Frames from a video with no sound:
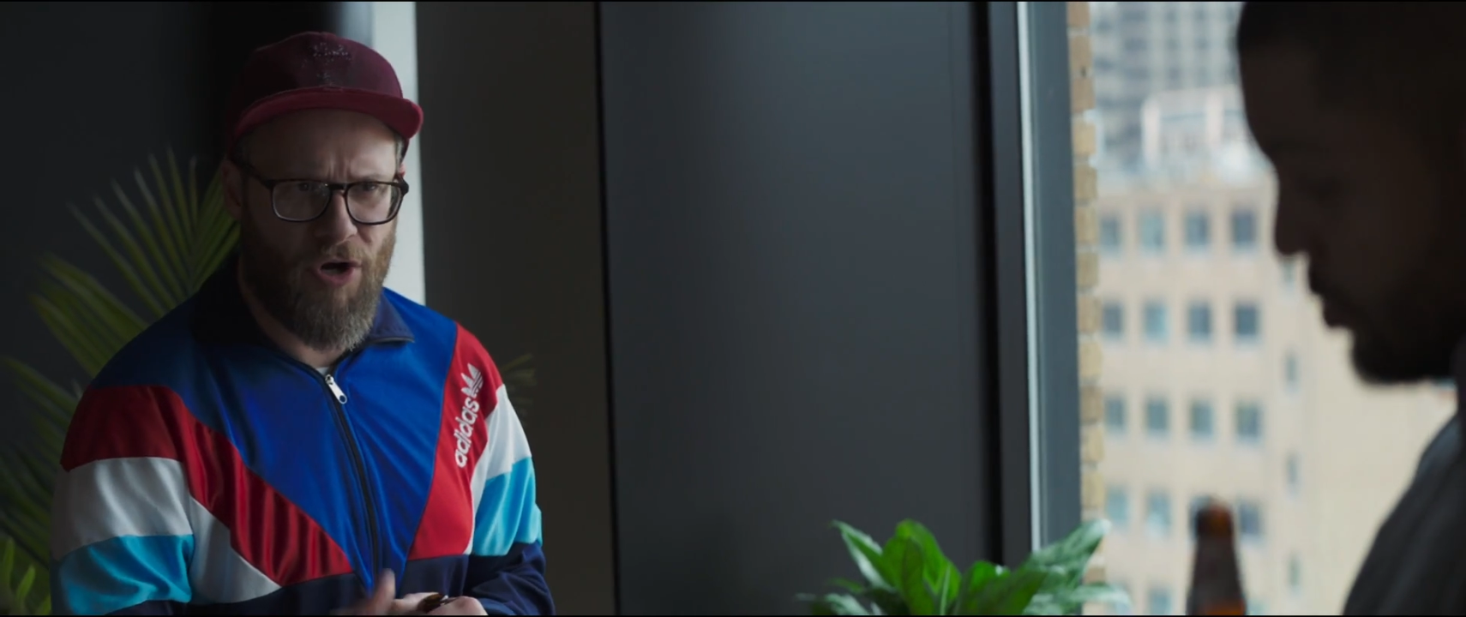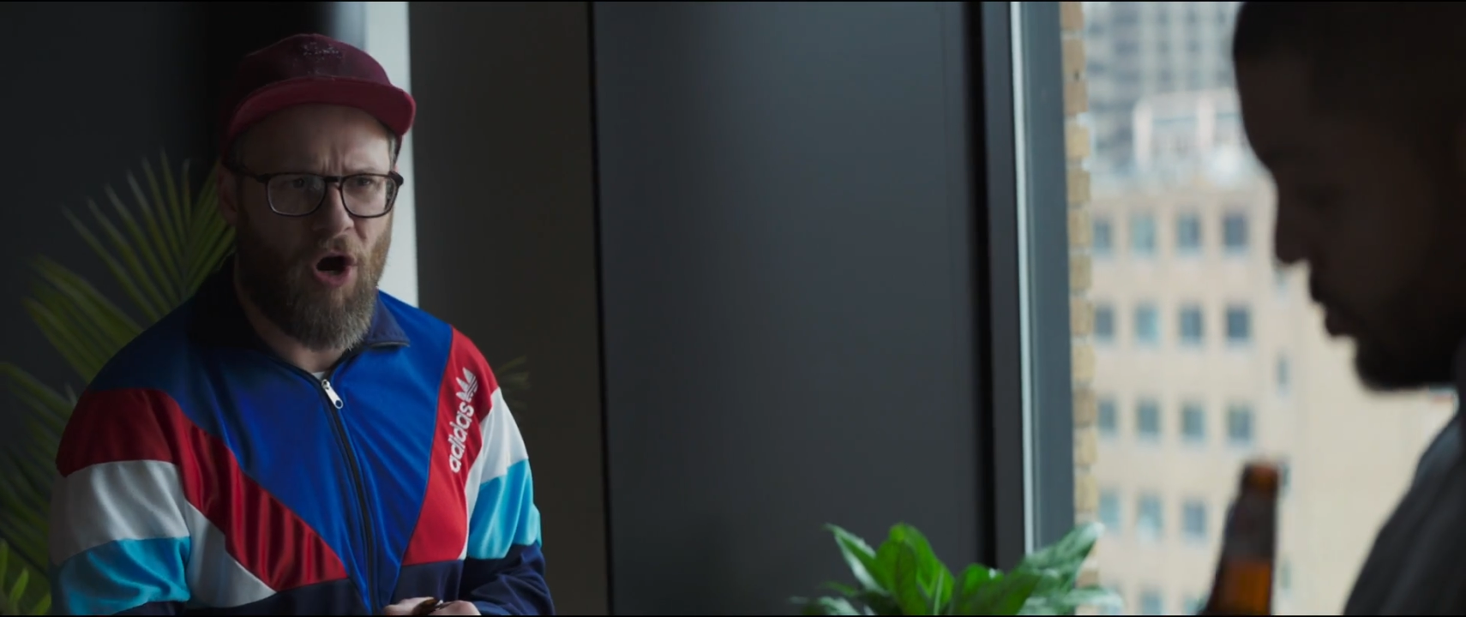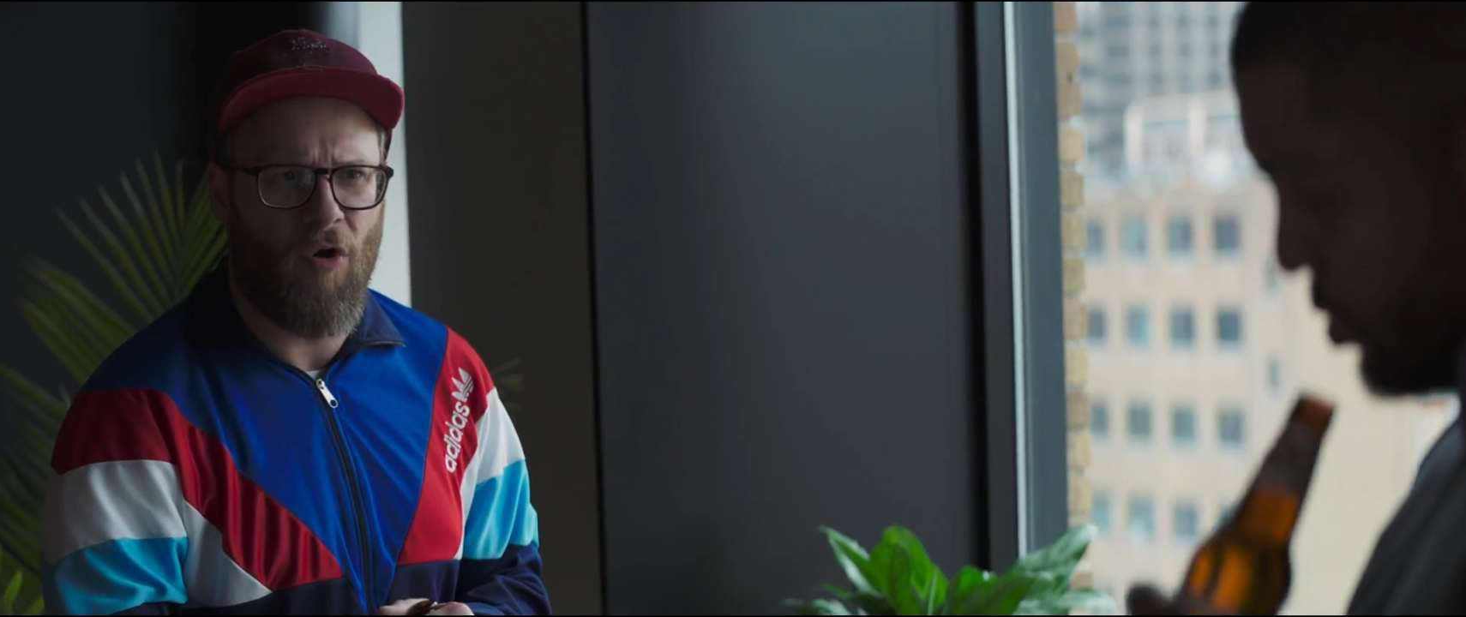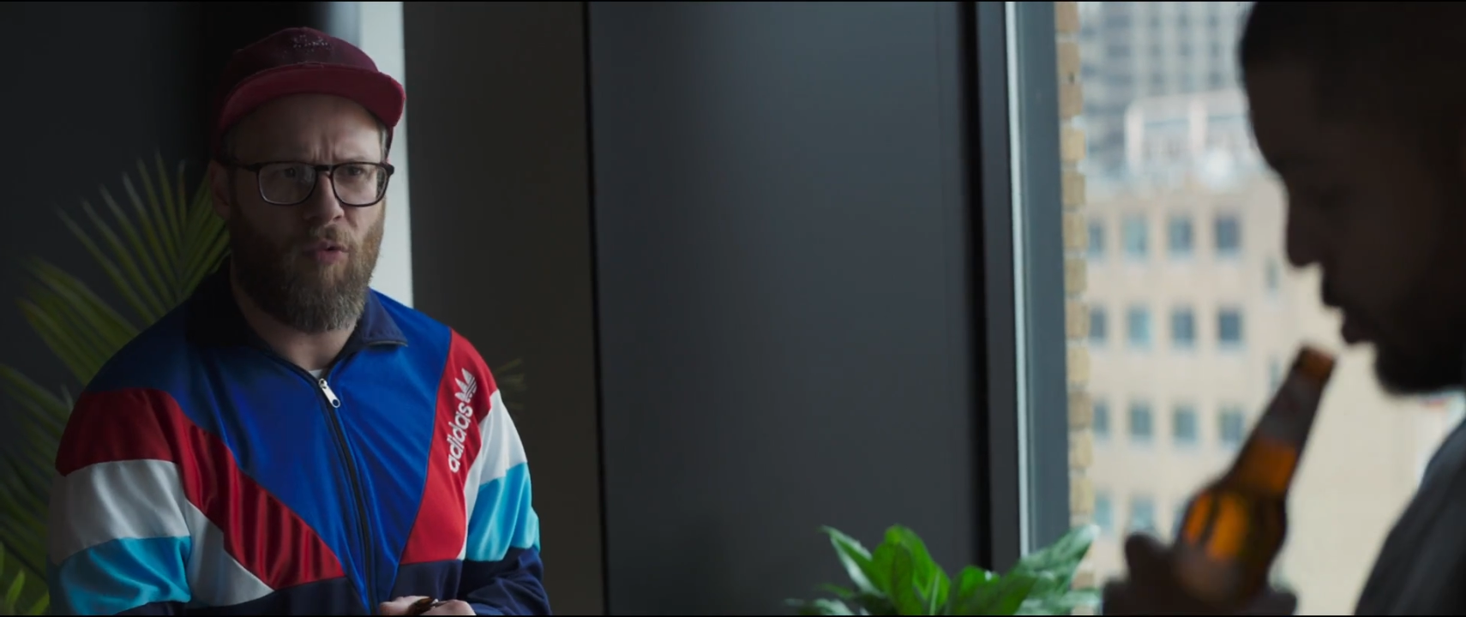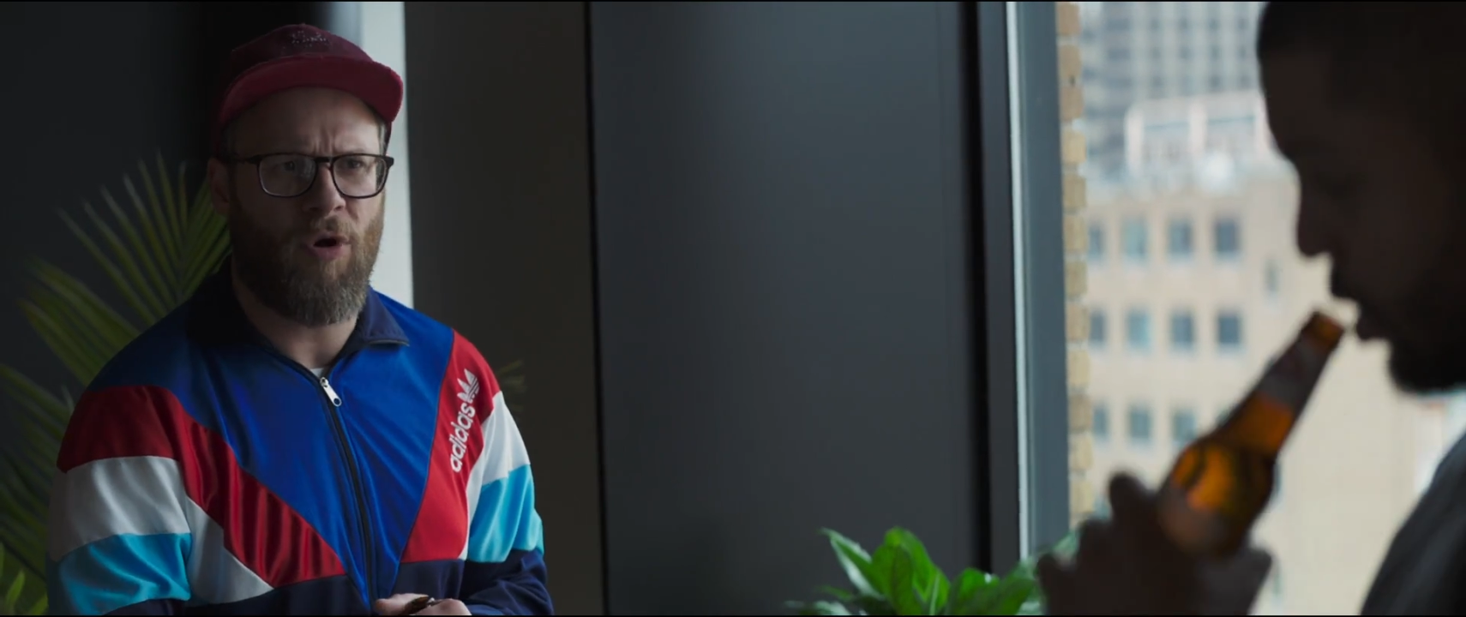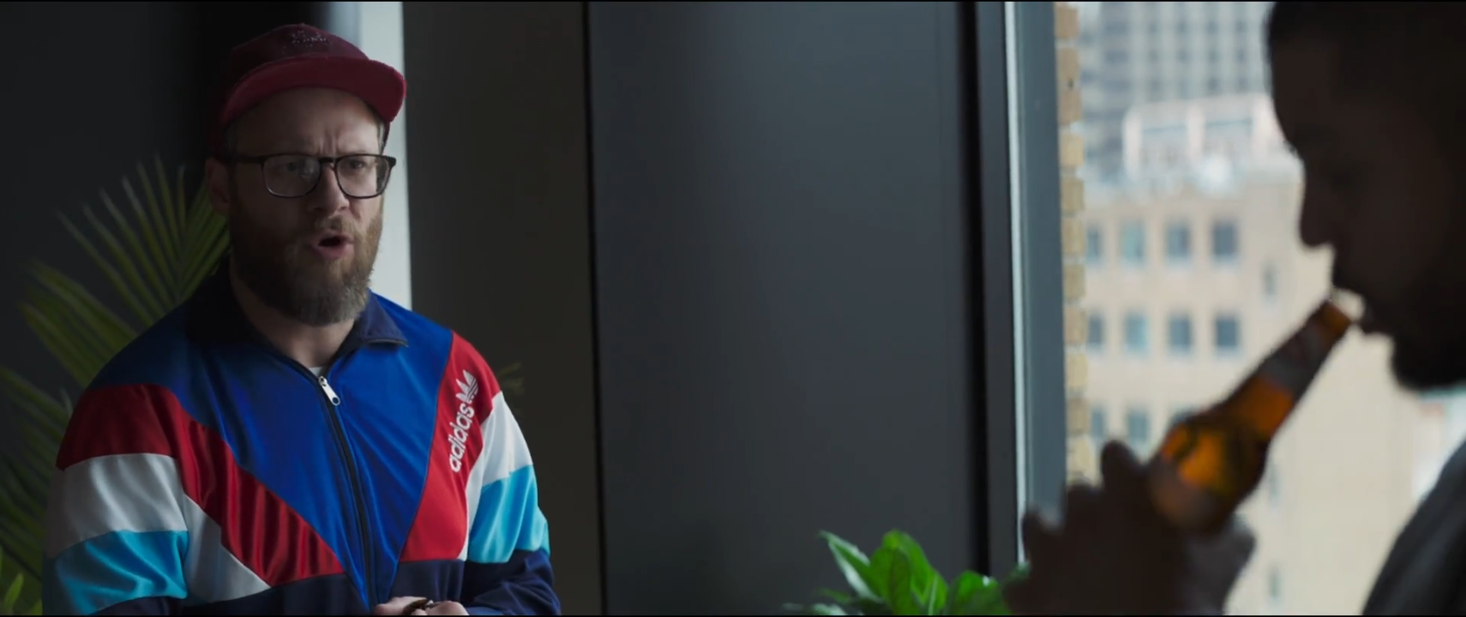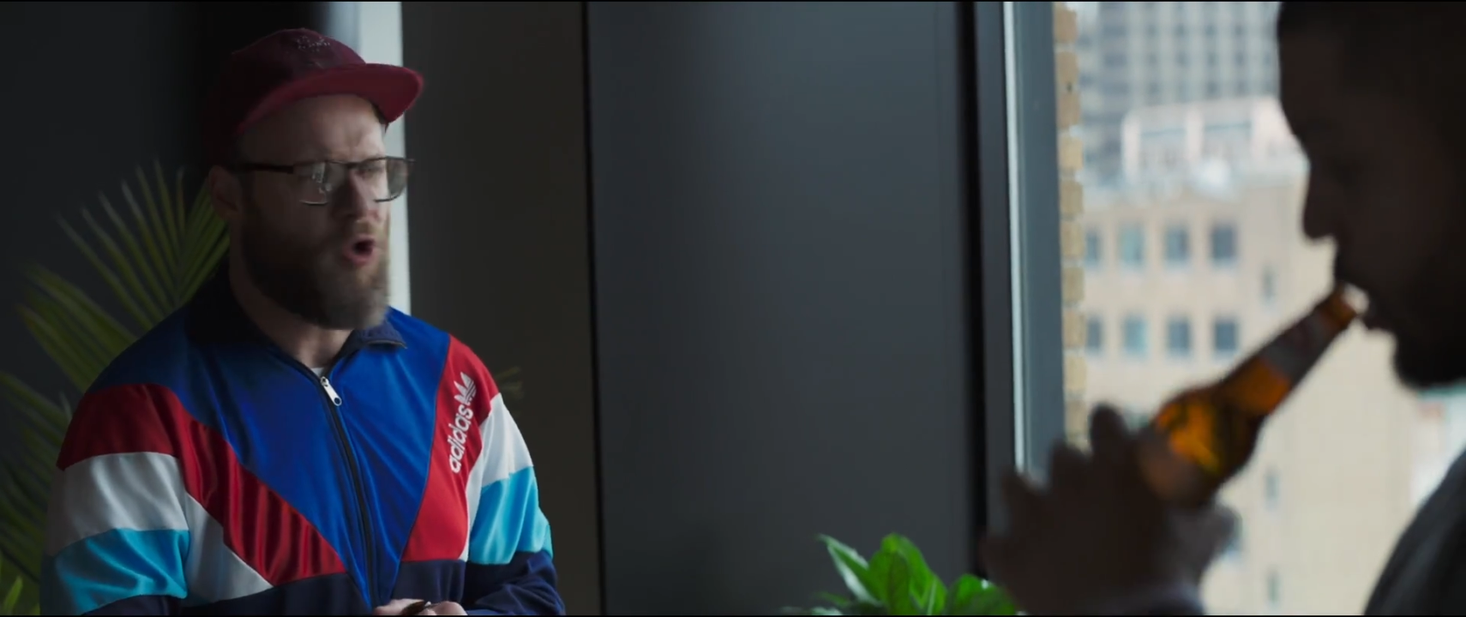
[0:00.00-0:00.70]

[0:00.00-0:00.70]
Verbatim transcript: know